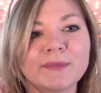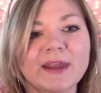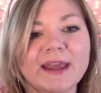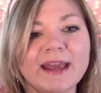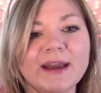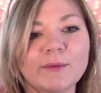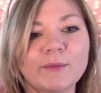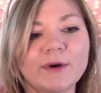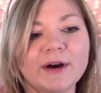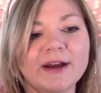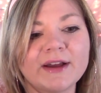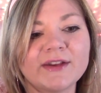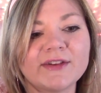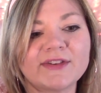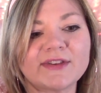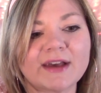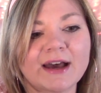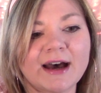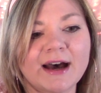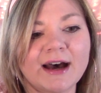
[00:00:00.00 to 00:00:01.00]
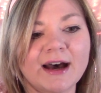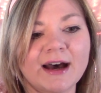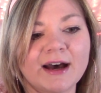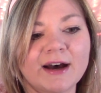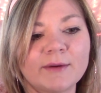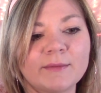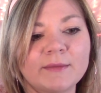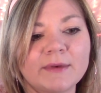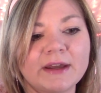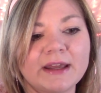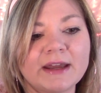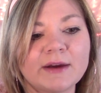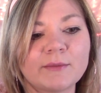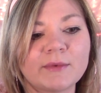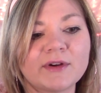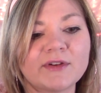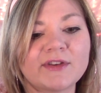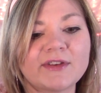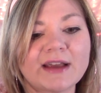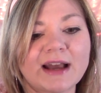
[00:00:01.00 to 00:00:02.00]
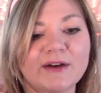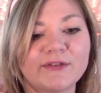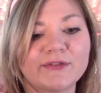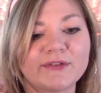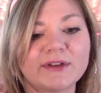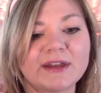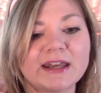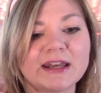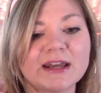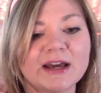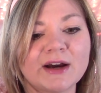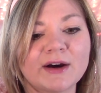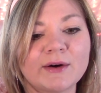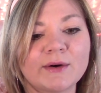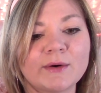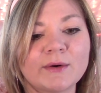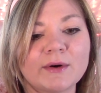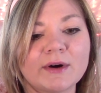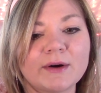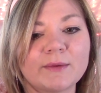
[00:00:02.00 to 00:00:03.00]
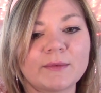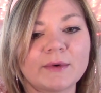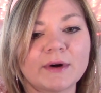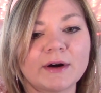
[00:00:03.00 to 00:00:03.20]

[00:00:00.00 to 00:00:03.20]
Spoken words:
It was definitely, you know,